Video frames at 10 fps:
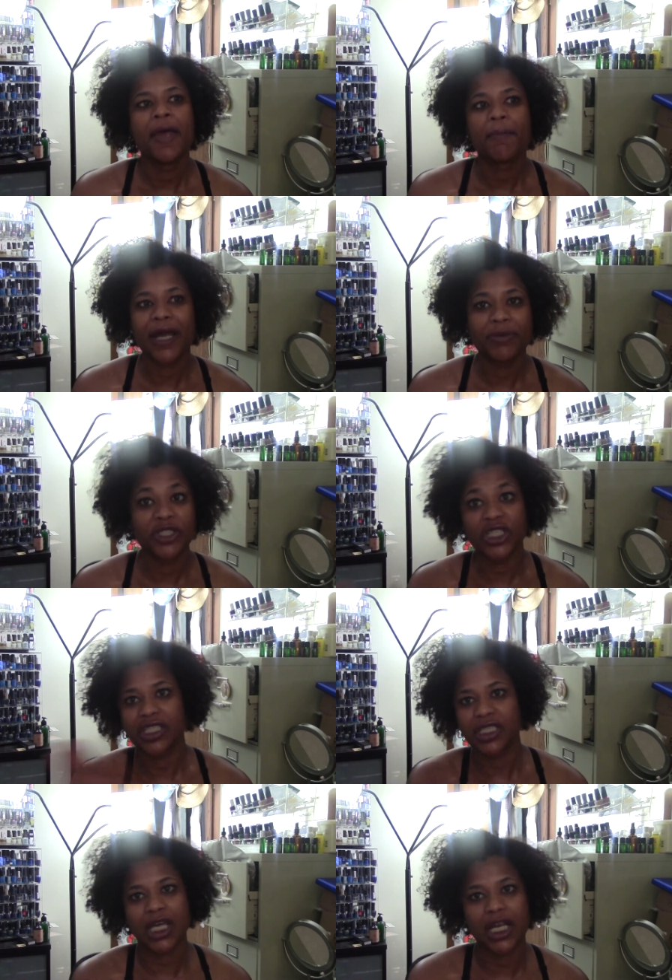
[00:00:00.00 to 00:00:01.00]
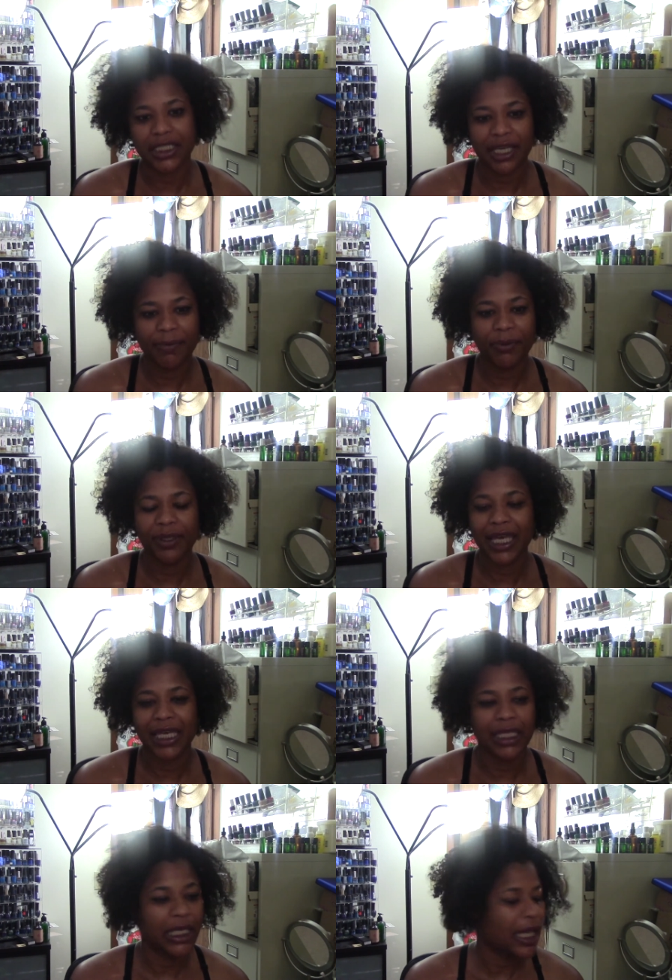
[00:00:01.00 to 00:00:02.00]
probably just stocked up on
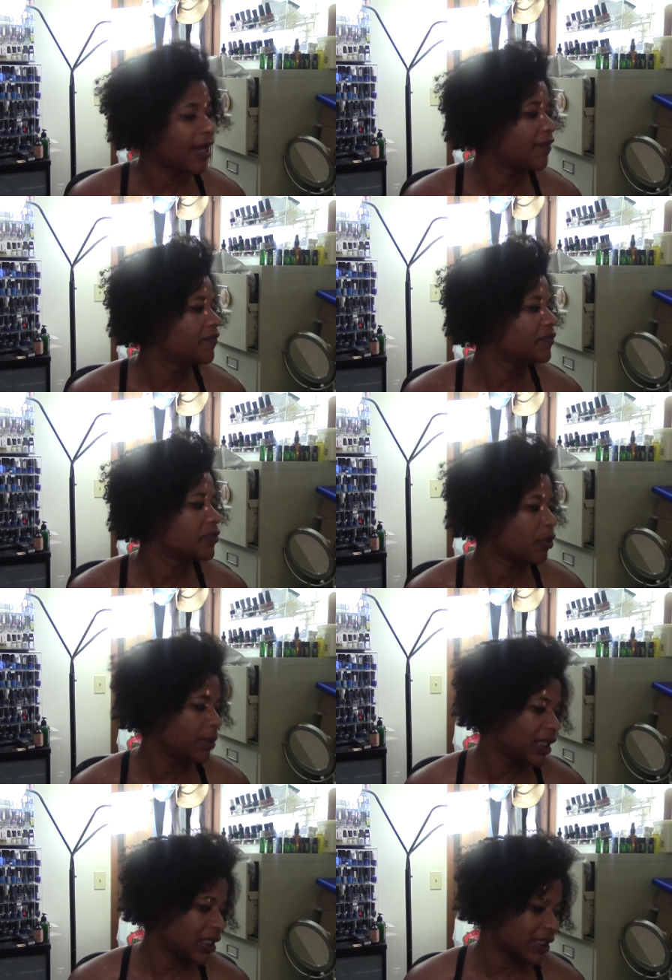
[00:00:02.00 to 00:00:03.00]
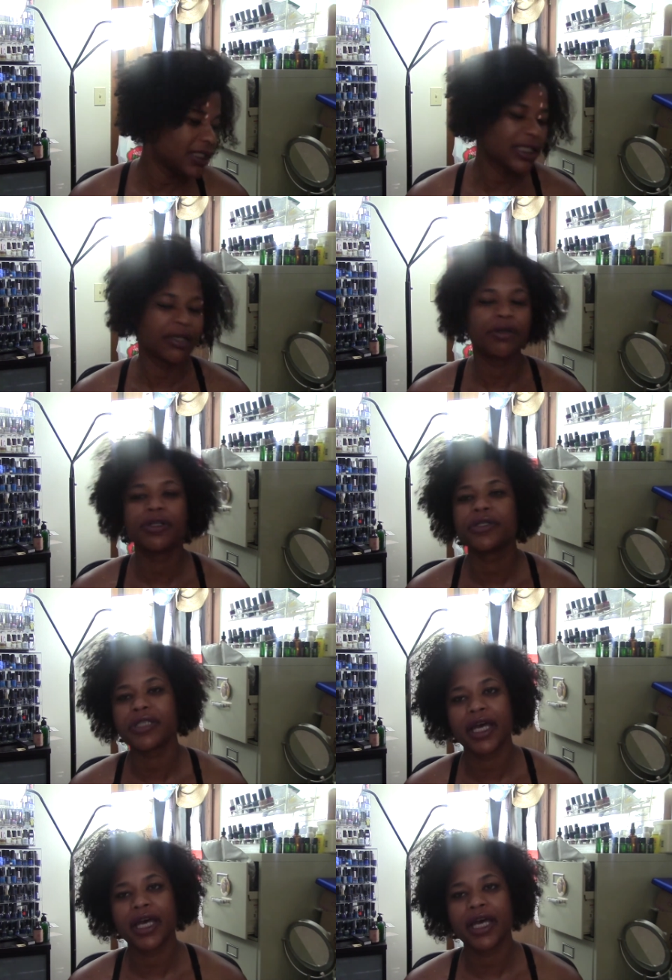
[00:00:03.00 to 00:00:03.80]
I have so many cleansing oils,